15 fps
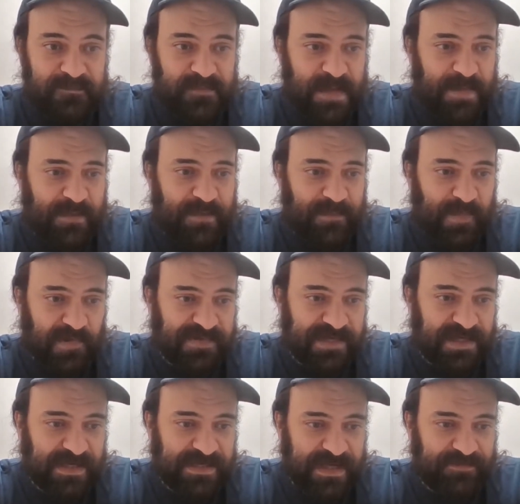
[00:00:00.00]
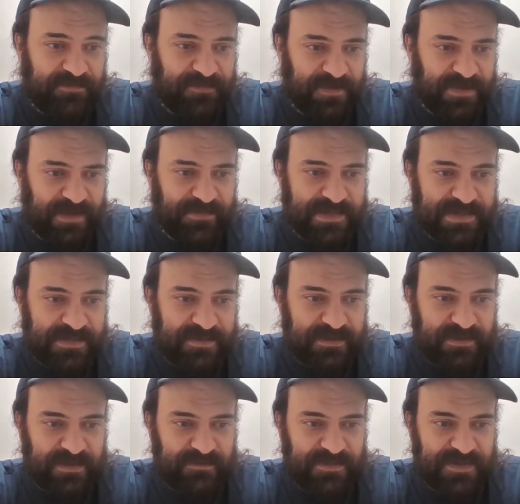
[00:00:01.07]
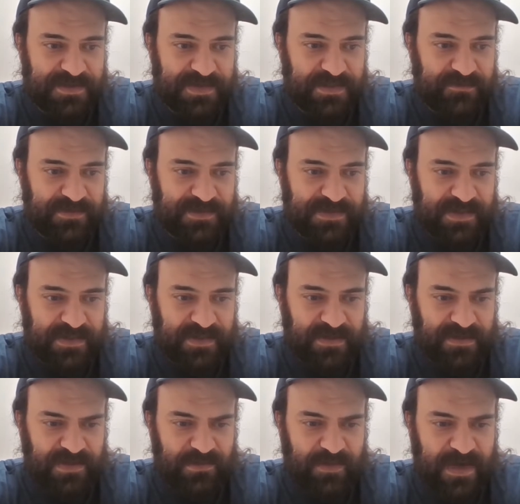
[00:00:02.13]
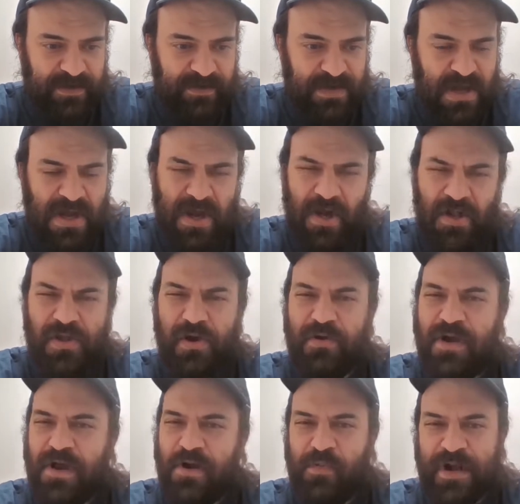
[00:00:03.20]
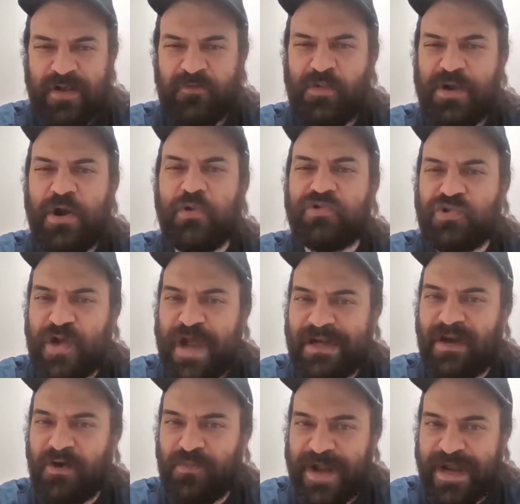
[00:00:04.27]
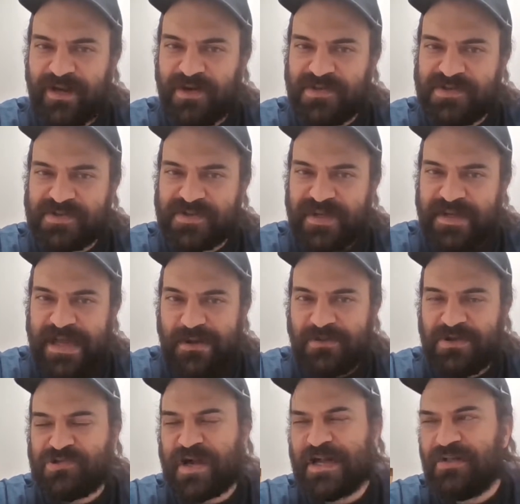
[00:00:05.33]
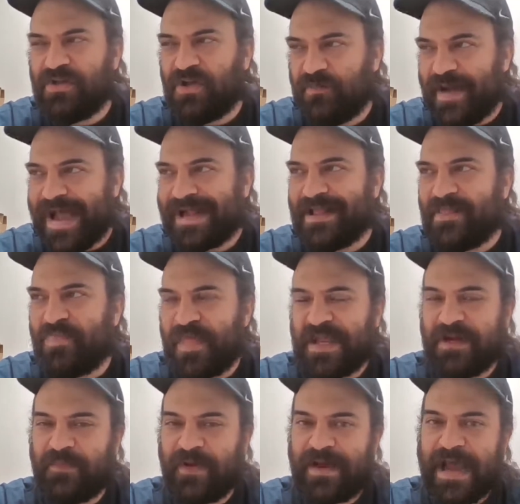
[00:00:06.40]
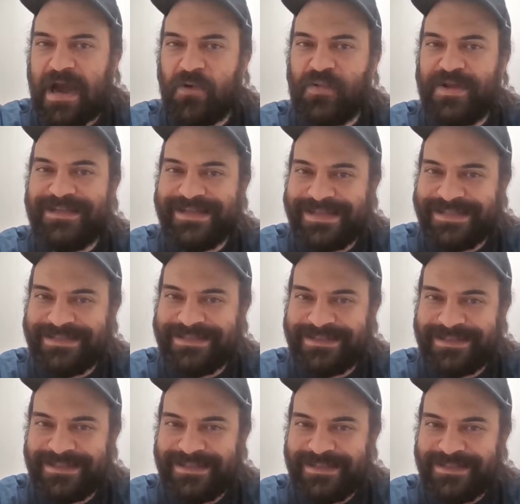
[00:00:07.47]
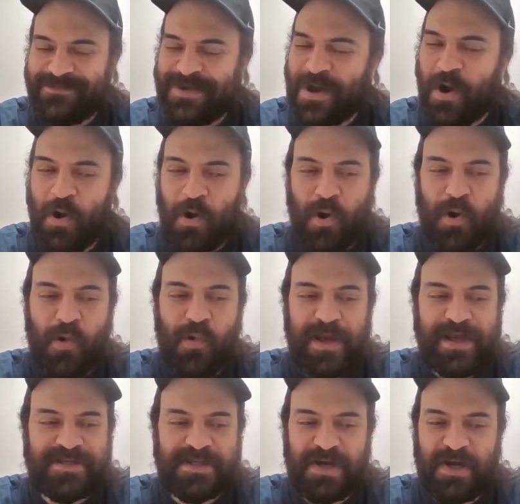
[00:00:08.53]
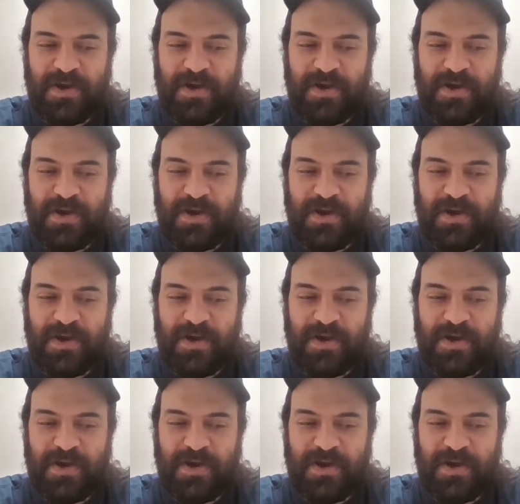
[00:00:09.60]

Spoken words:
and maybe posting it because I have a feeling it was a good record. Although whenever we don't track our records and we try to look back and think about how we did, we always